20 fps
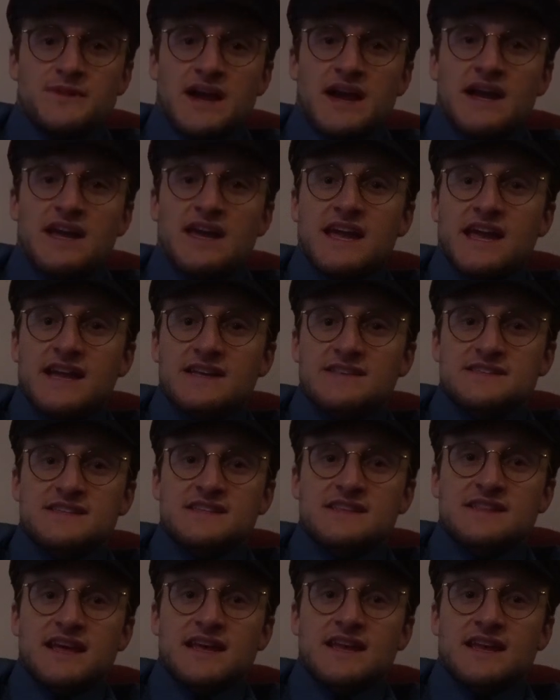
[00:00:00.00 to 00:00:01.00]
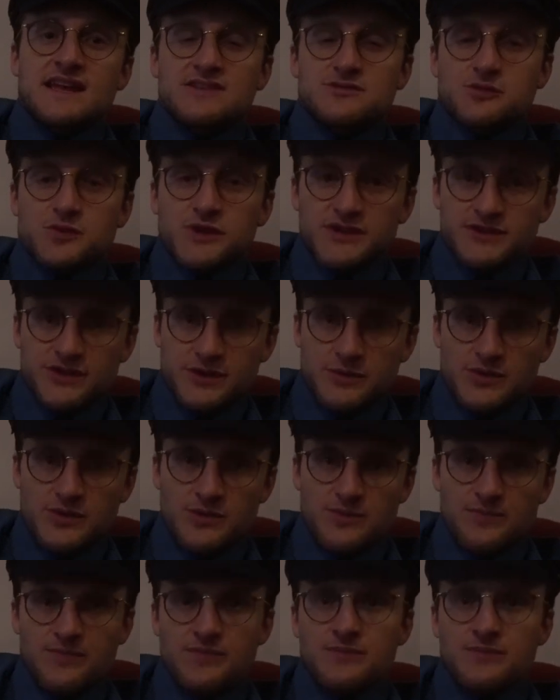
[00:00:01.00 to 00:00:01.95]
I can't see that as reasonable.